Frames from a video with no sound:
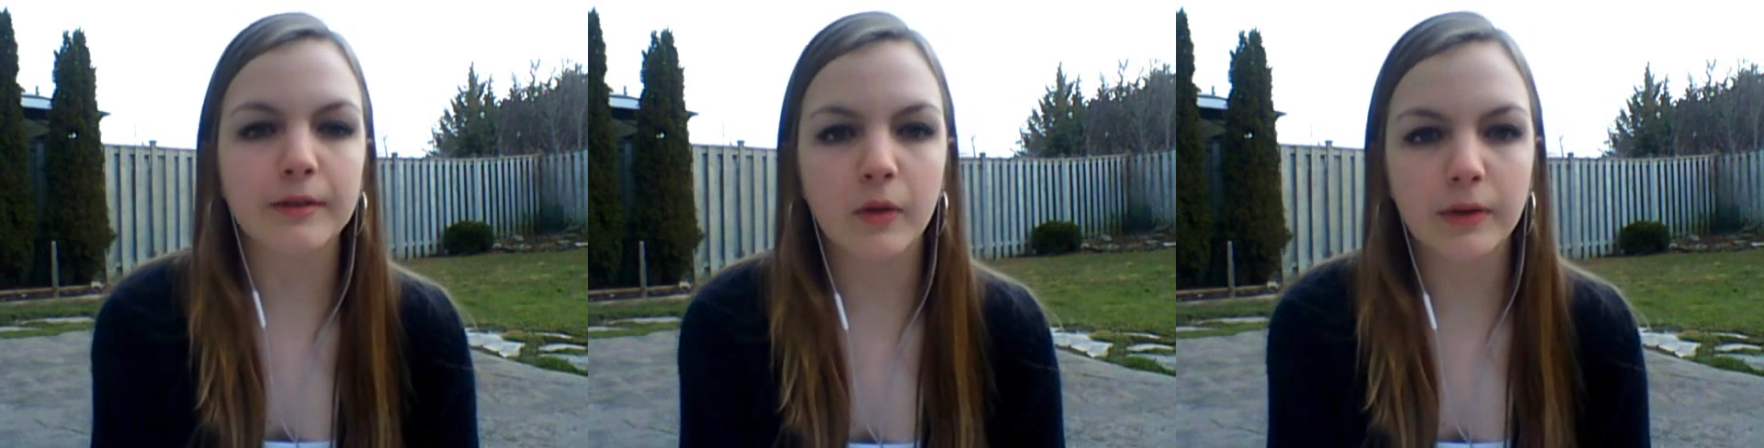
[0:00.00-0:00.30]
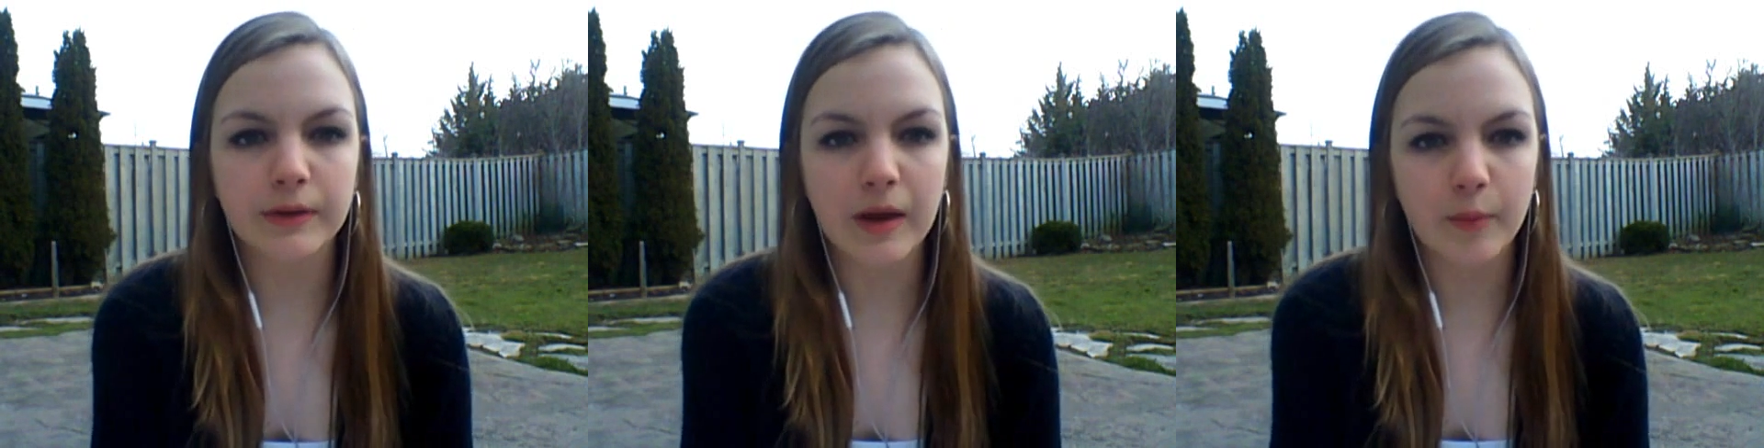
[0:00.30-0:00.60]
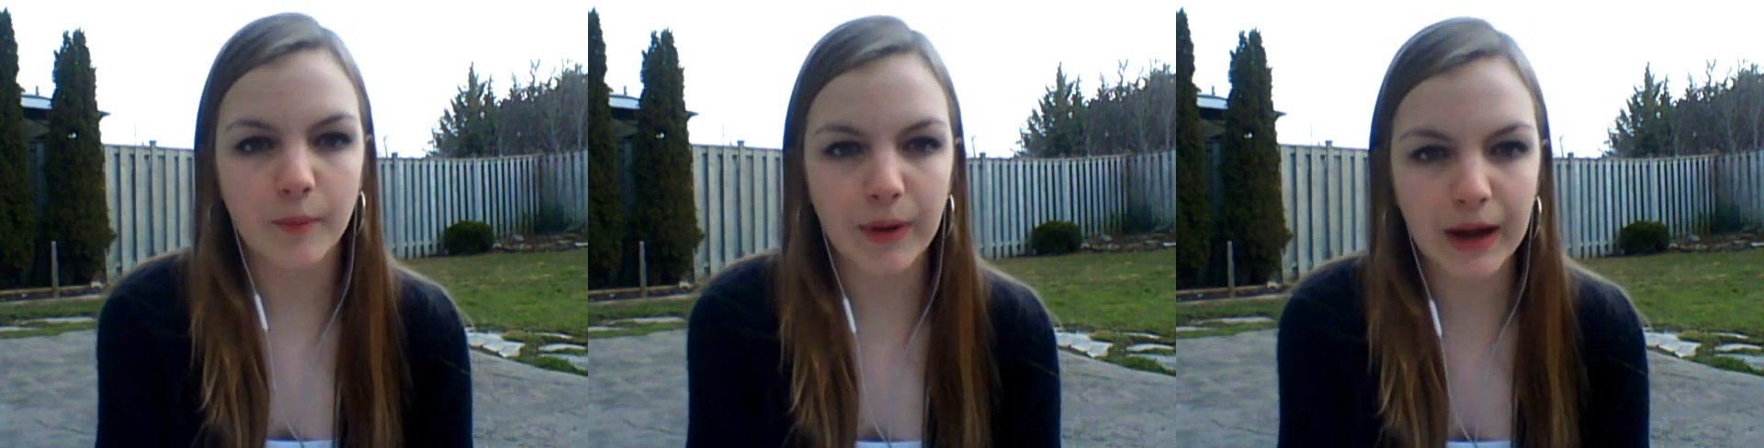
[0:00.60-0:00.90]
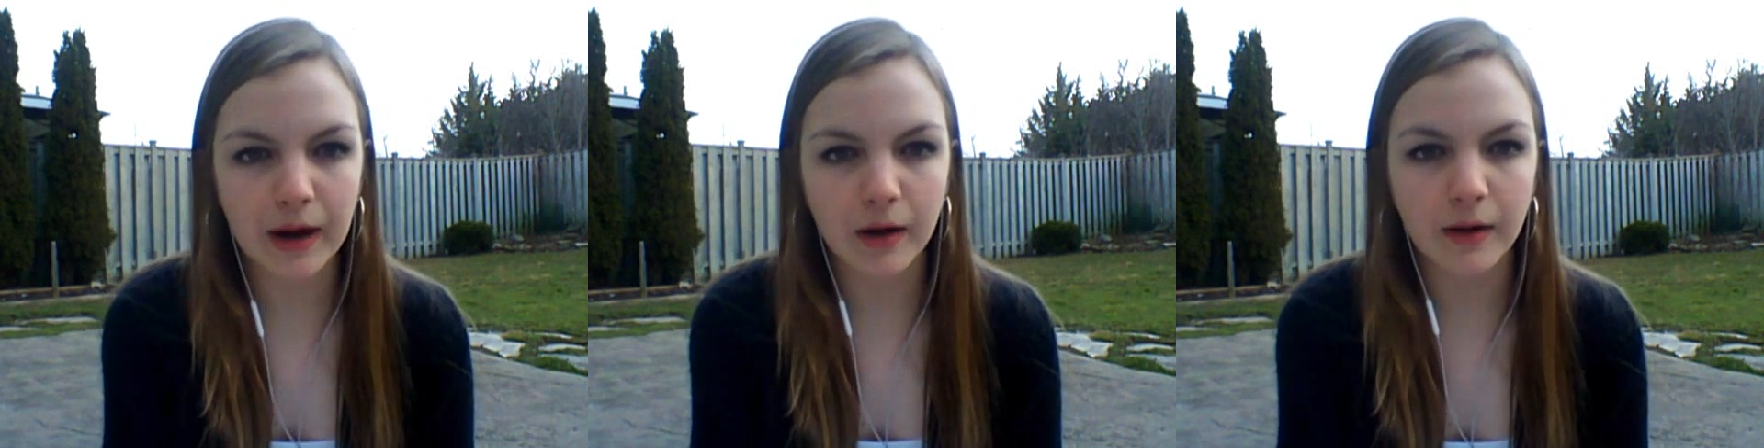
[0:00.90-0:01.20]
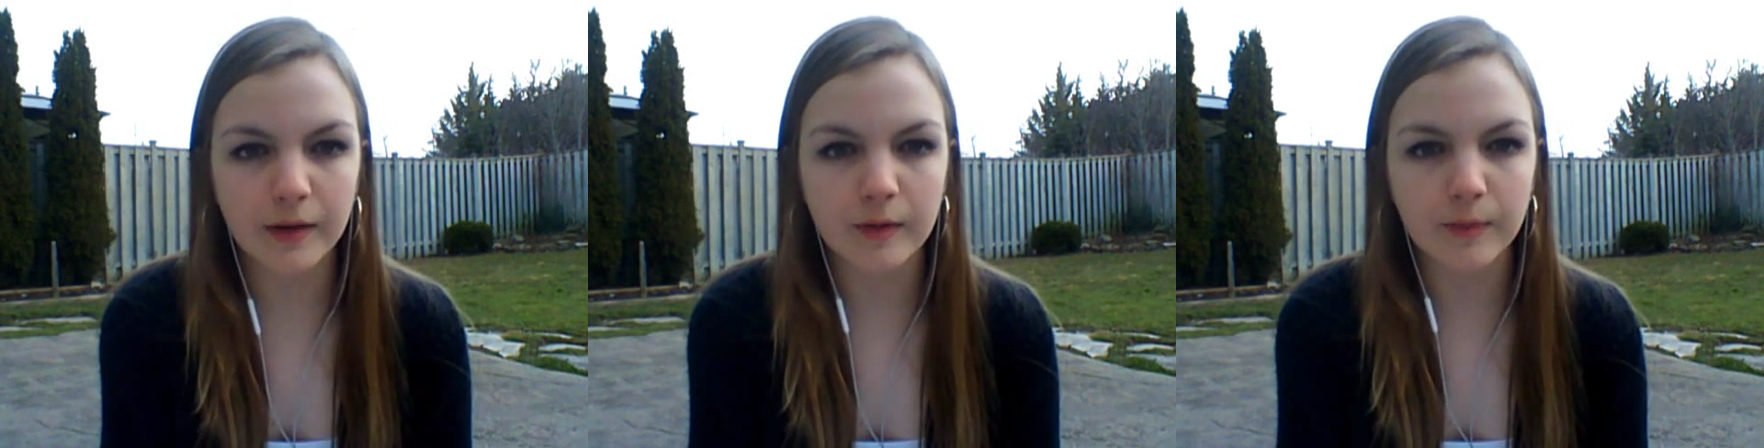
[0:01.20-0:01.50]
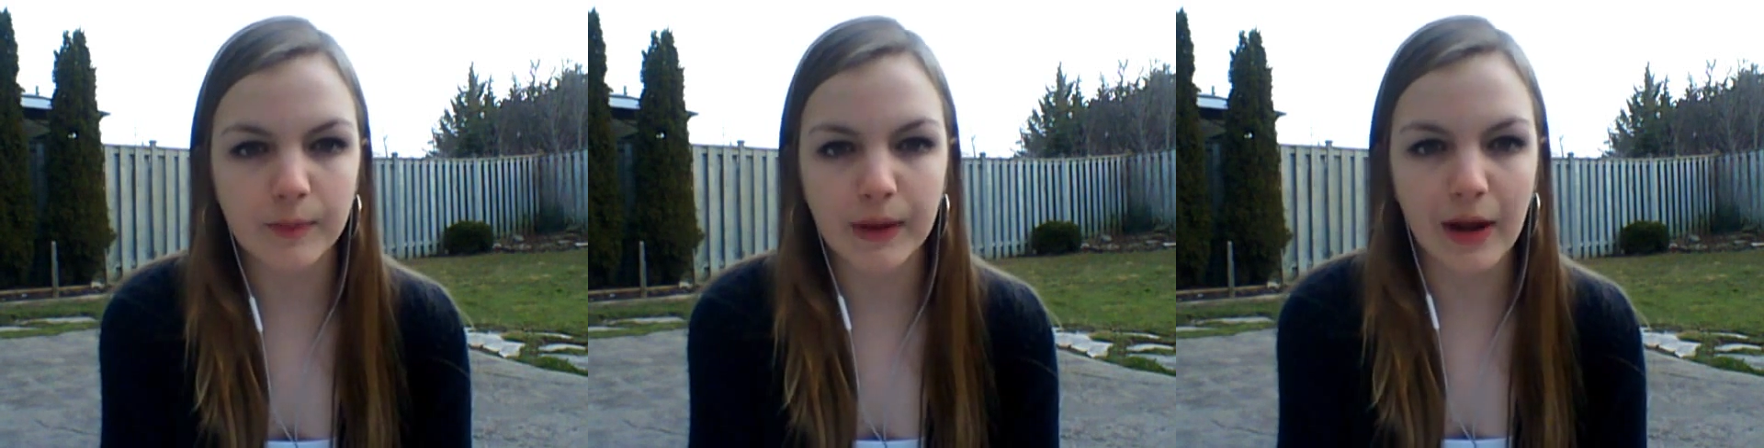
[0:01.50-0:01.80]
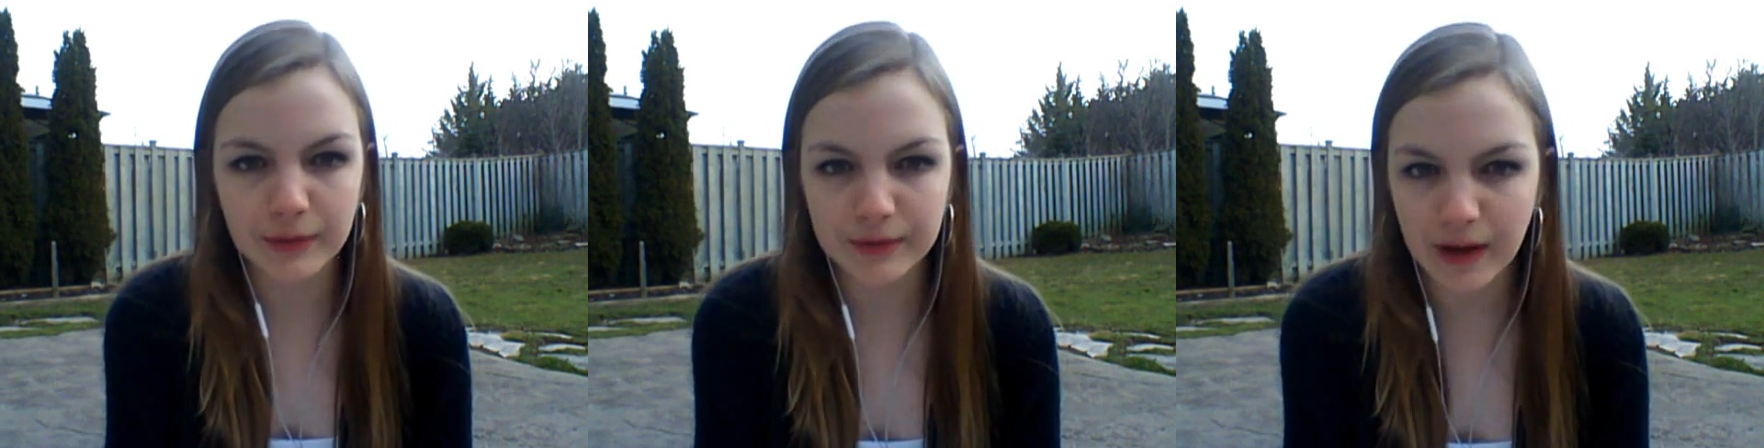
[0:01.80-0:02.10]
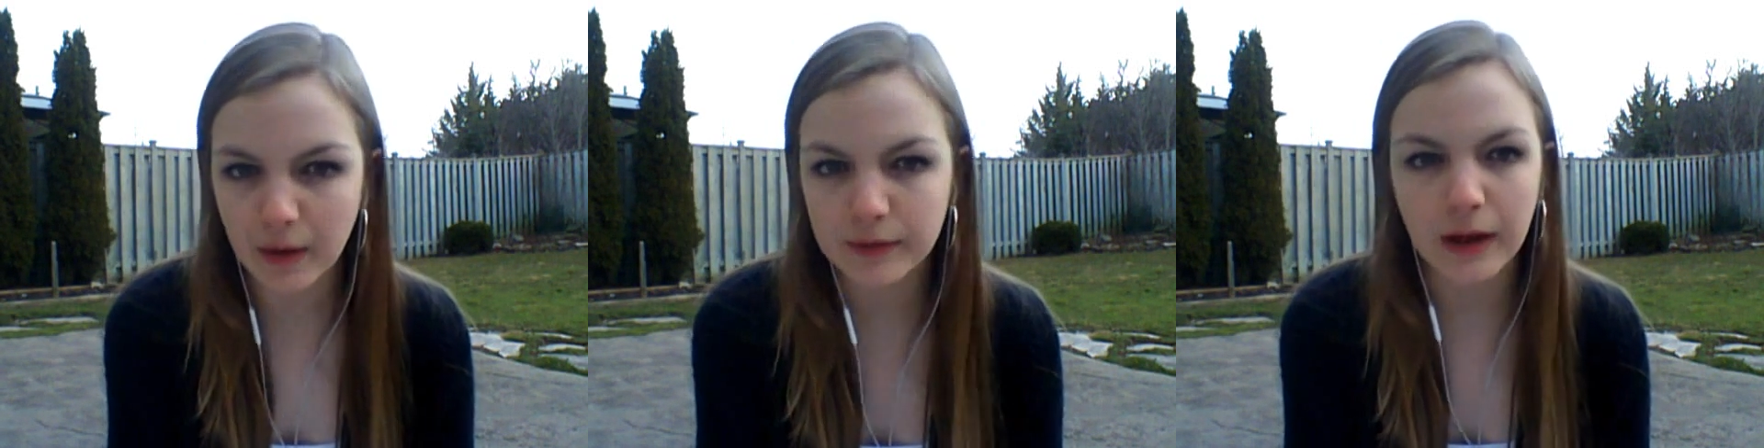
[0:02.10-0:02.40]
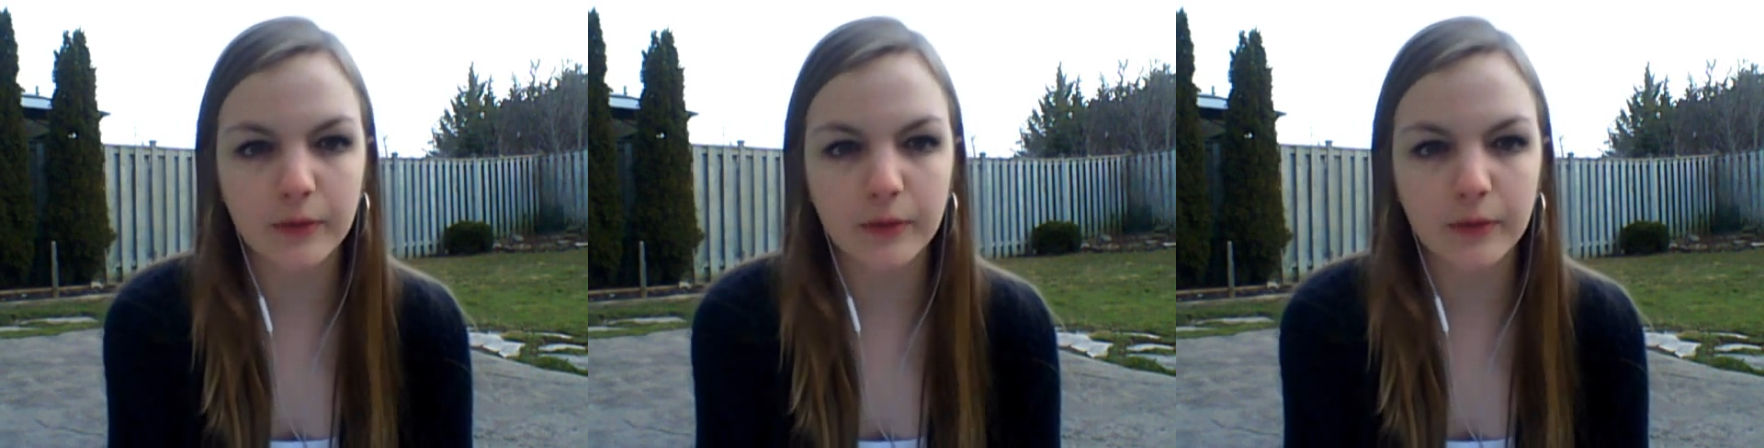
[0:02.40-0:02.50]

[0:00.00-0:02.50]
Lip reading: I always came prepared. I spent countless hours